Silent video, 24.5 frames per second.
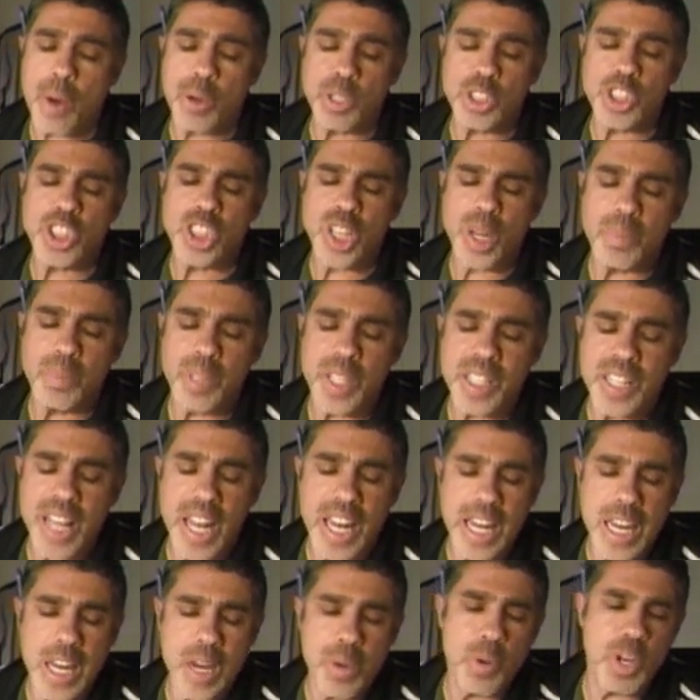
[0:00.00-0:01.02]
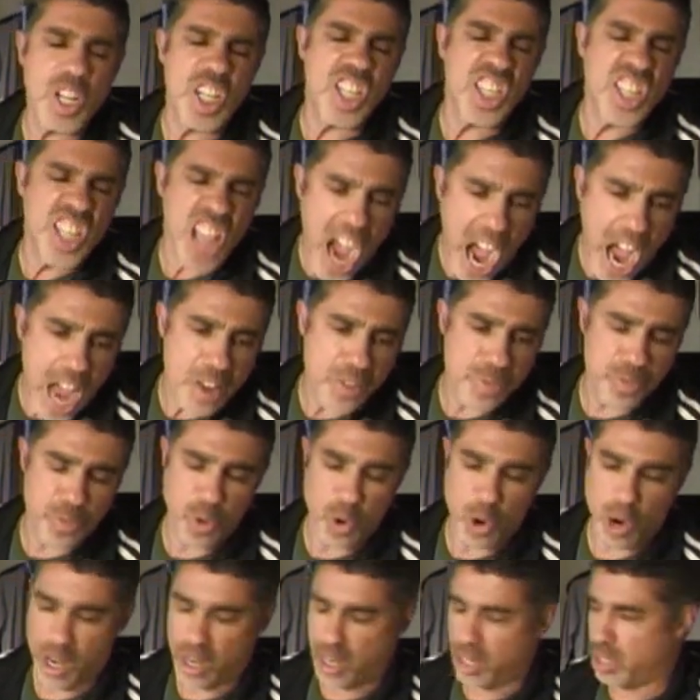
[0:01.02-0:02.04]
Howard, something that he would die
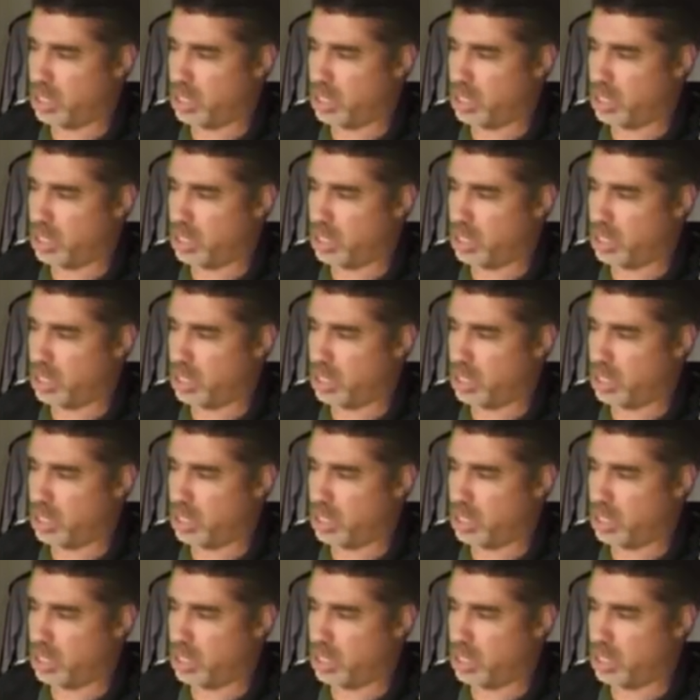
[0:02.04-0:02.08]
for.